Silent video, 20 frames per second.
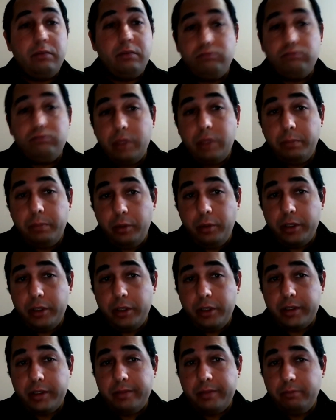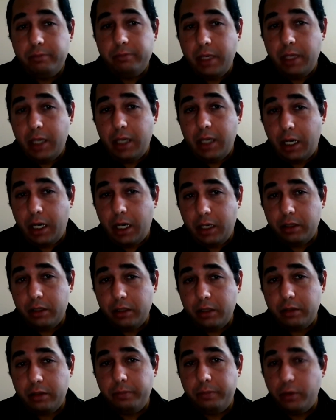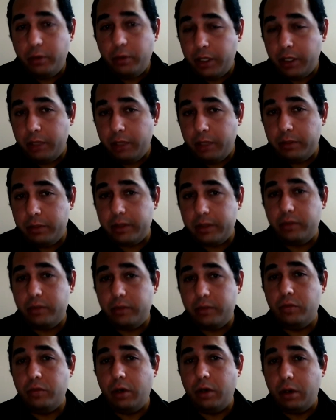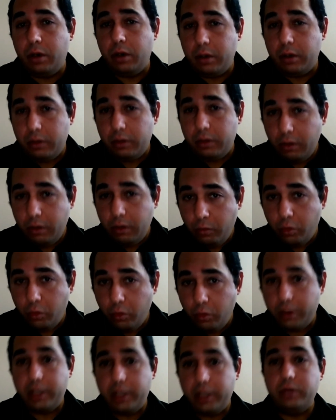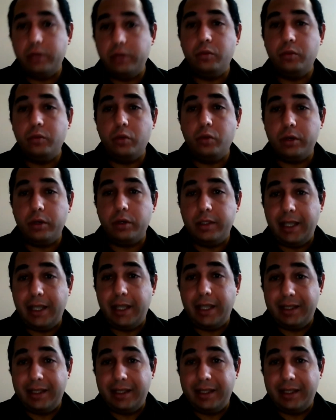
Employers may hire bookkeepers who are working toward